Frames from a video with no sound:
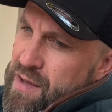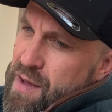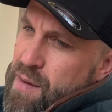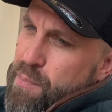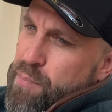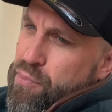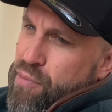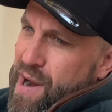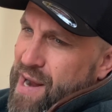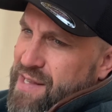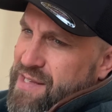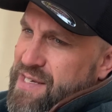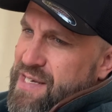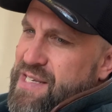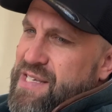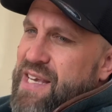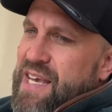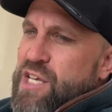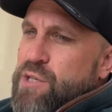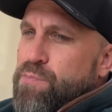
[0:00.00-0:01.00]

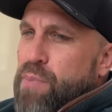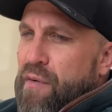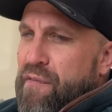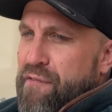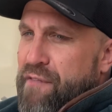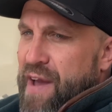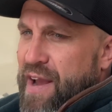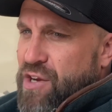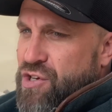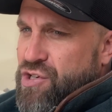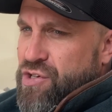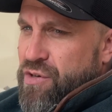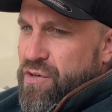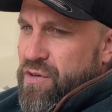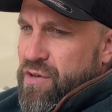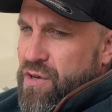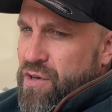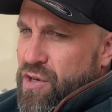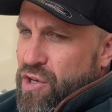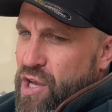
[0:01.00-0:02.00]
Practice is perfection.
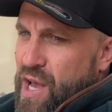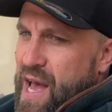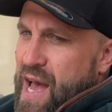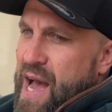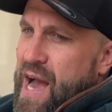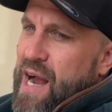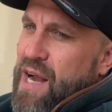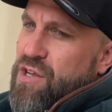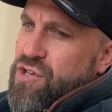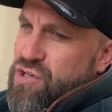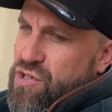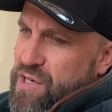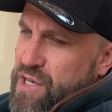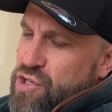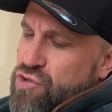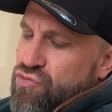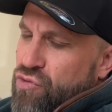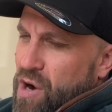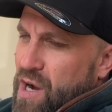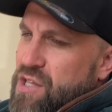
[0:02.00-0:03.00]
You're actually
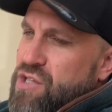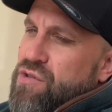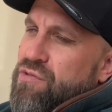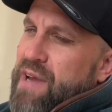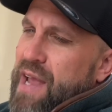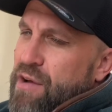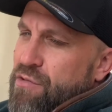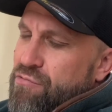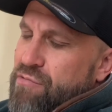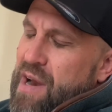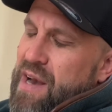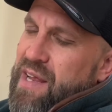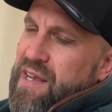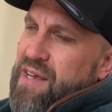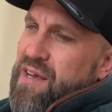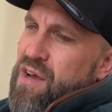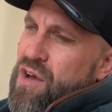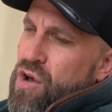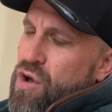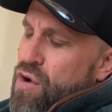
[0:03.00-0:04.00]
trying to get
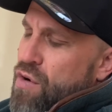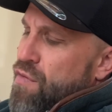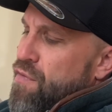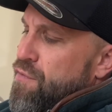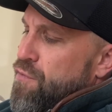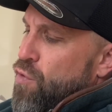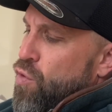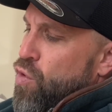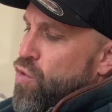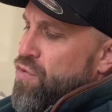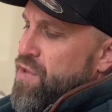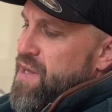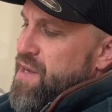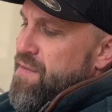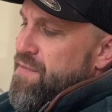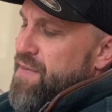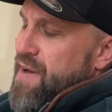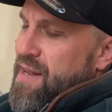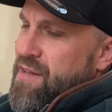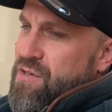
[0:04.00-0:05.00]
ready for the
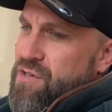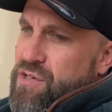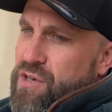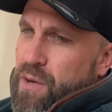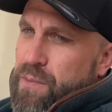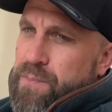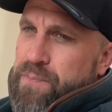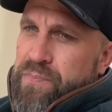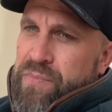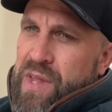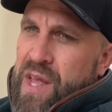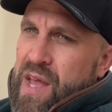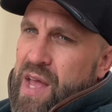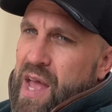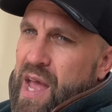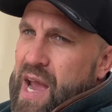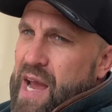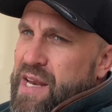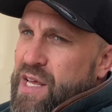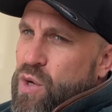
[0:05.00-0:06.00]
event. So
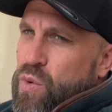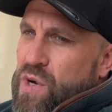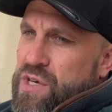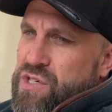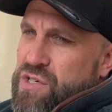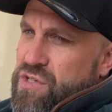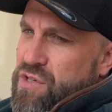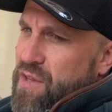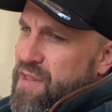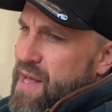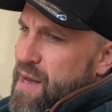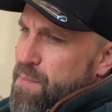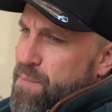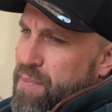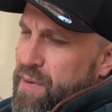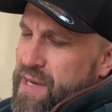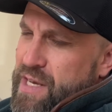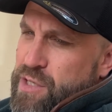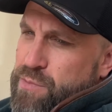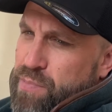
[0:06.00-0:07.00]
any questions on that,
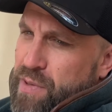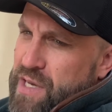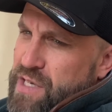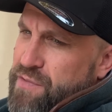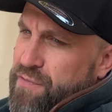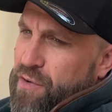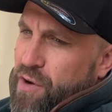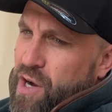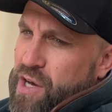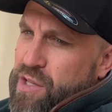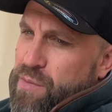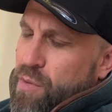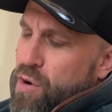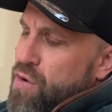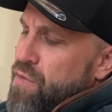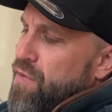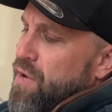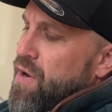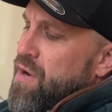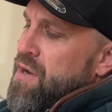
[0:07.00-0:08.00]
please, please fire them
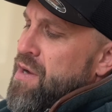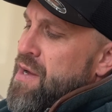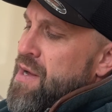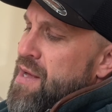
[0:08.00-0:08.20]
over.